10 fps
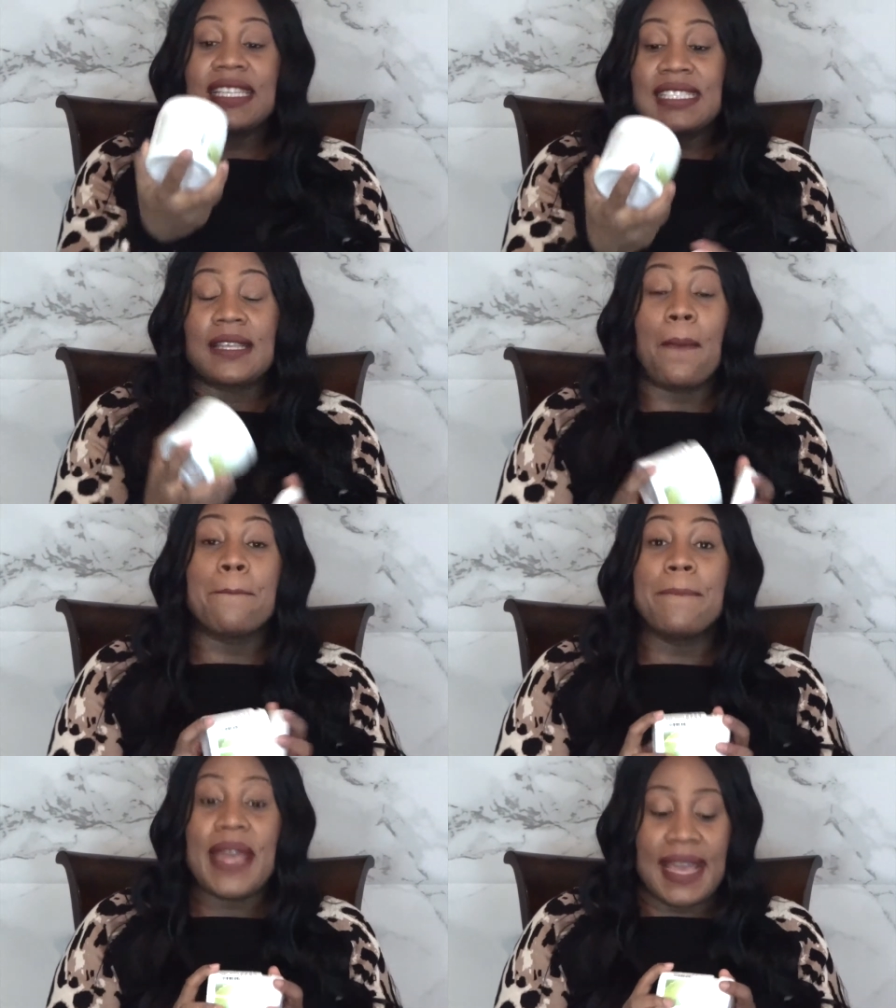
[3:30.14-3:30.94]
is
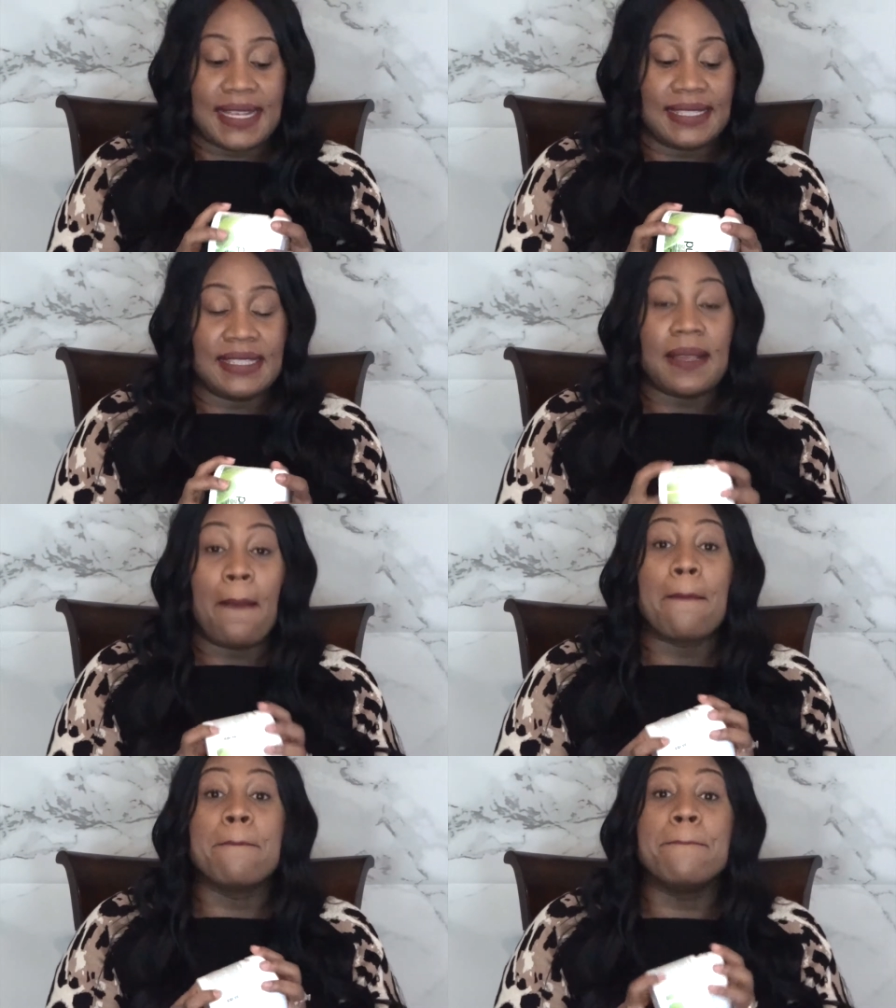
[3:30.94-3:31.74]
the best,
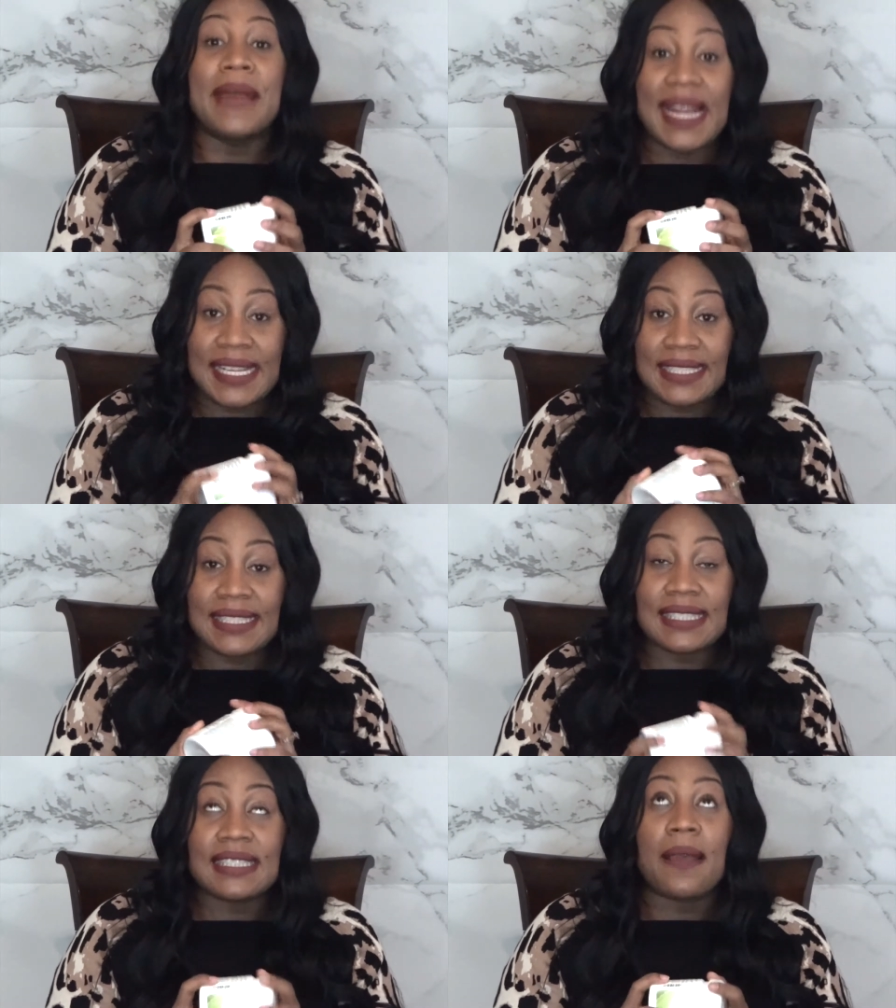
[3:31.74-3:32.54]

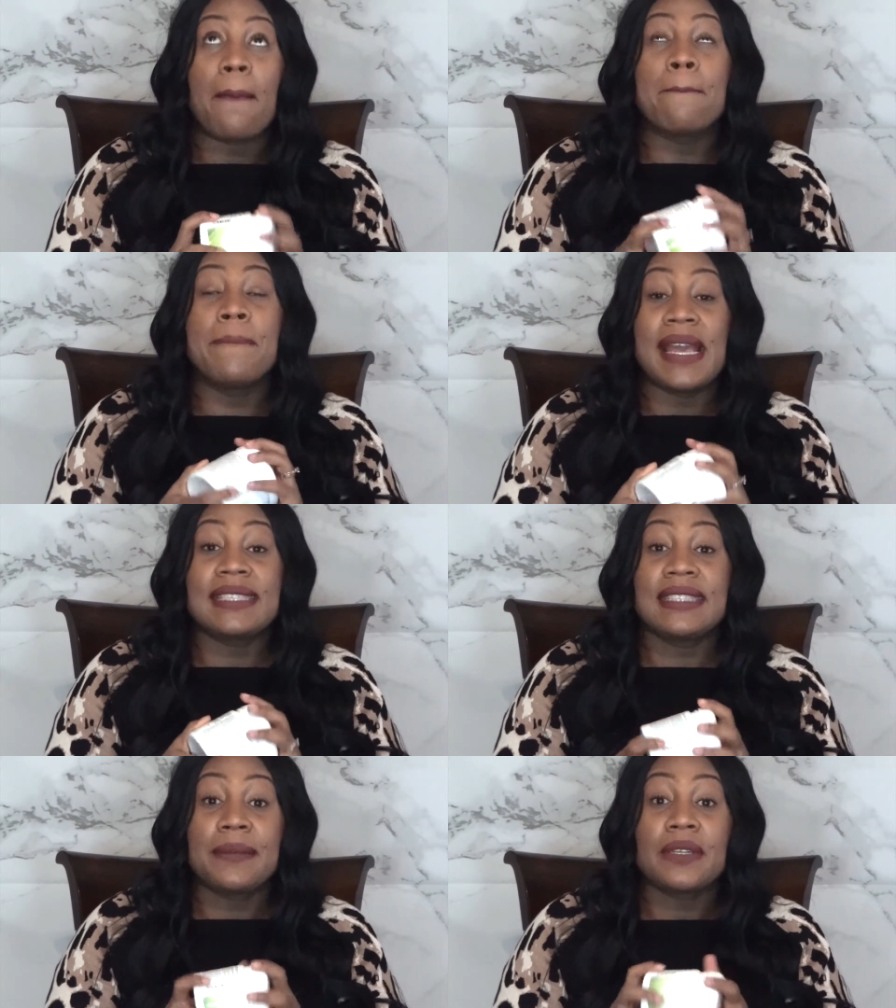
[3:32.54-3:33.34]
best,
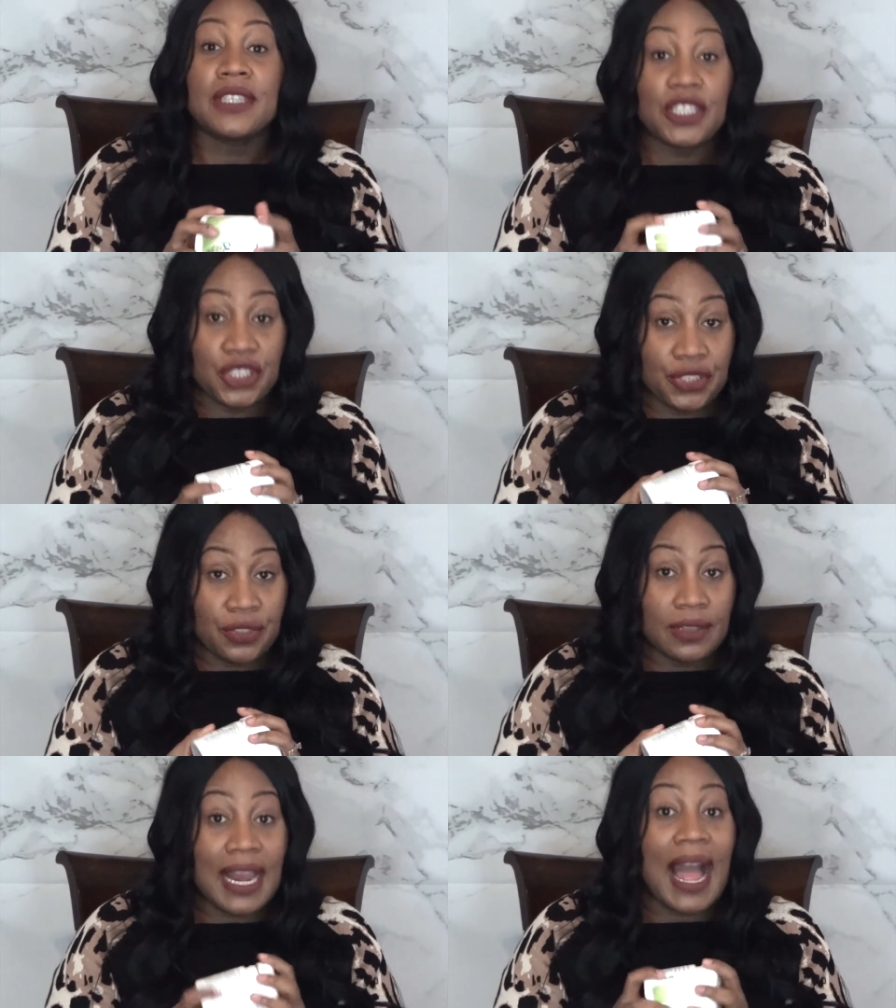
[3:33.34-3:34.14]
best deep
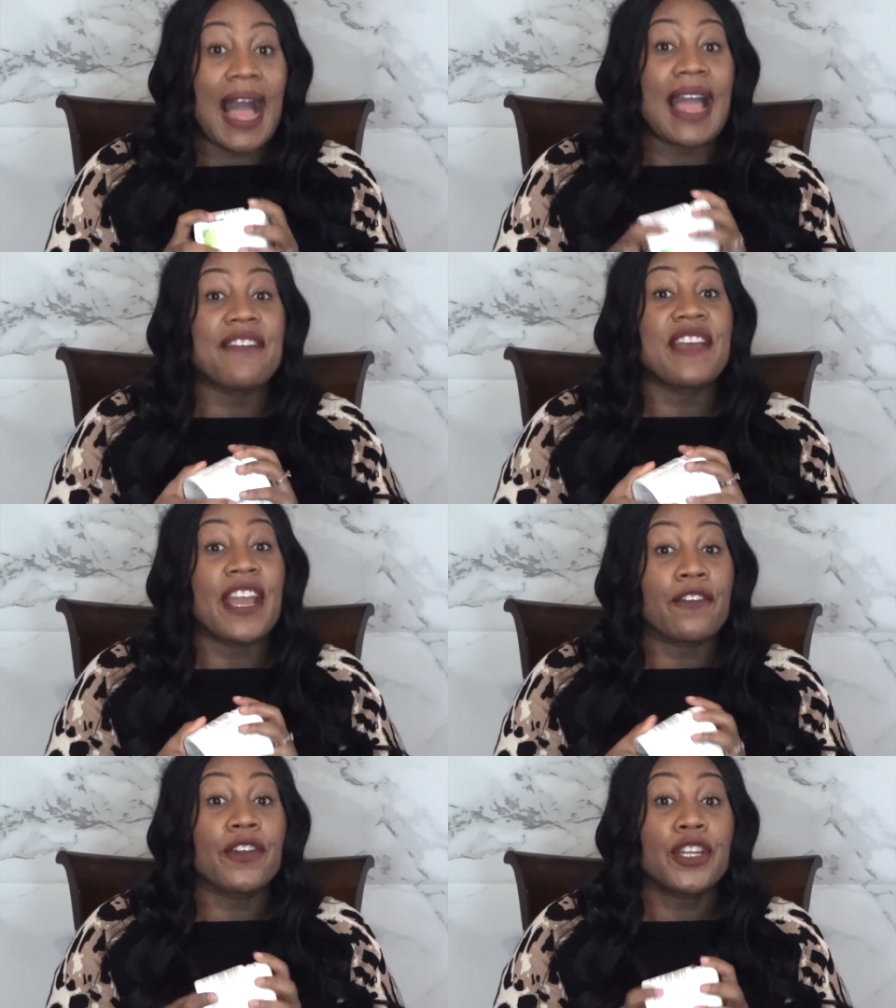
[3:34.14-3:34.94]
conditioner that I have
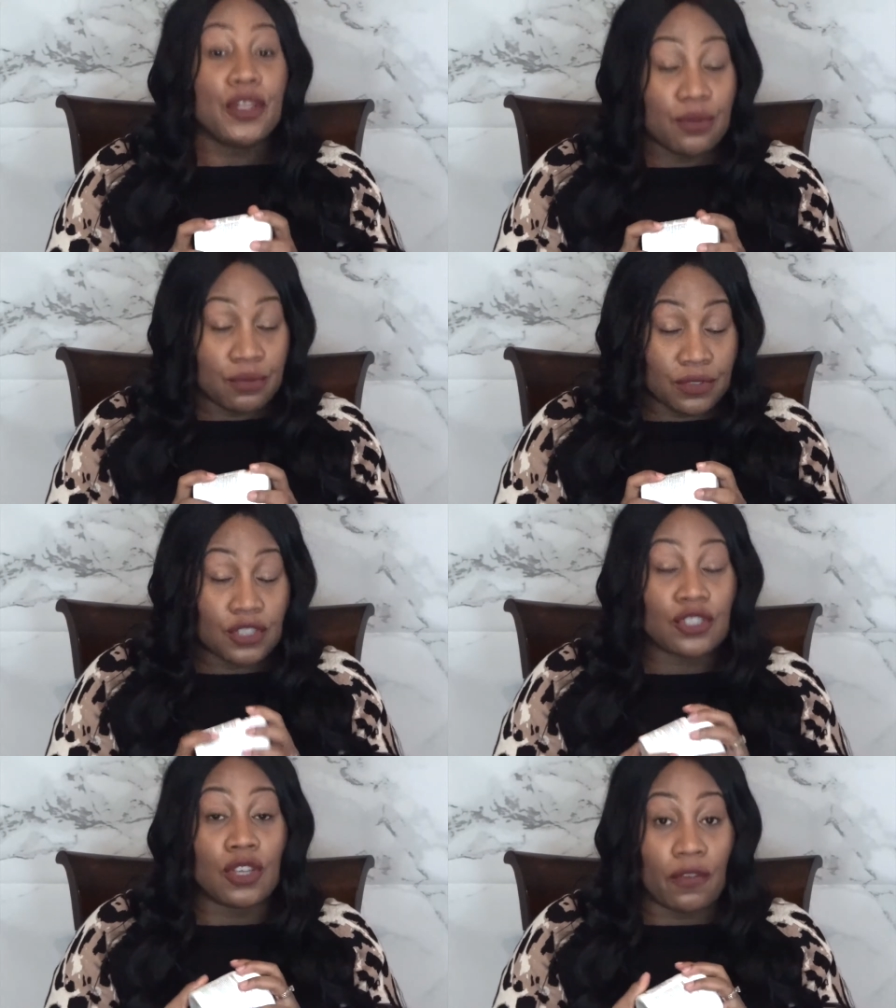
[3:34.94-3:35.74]
ever used
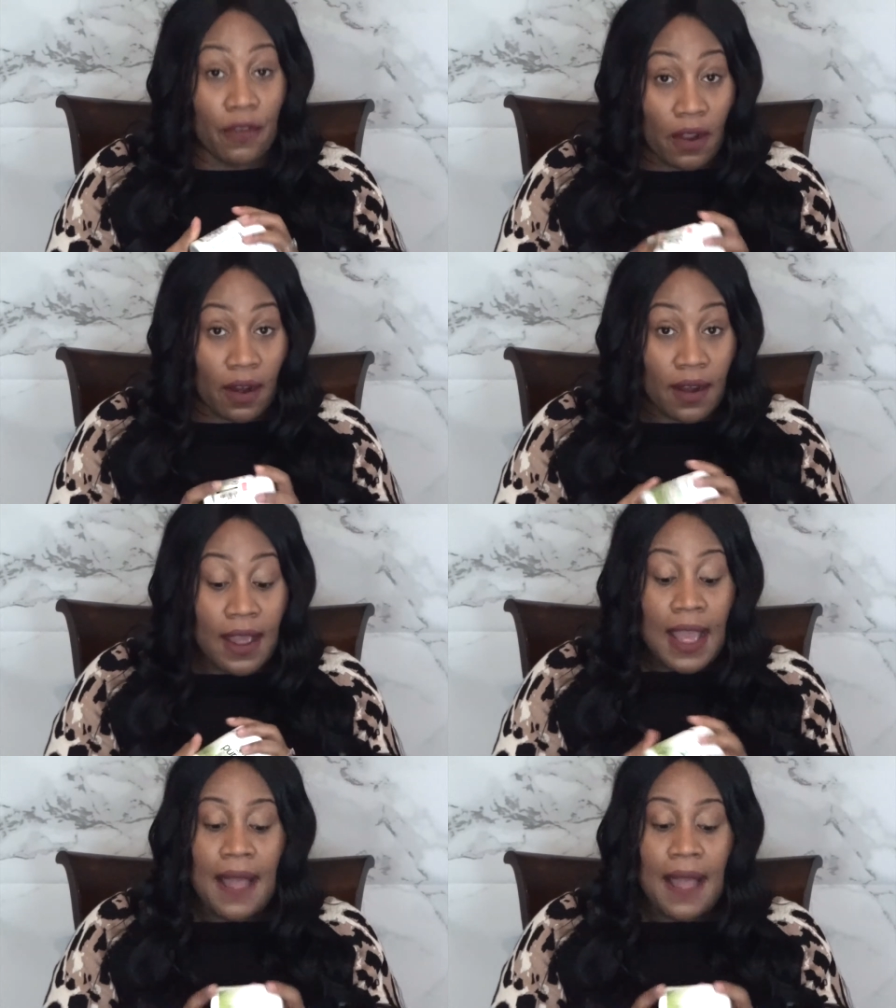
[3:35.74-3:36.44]
so far.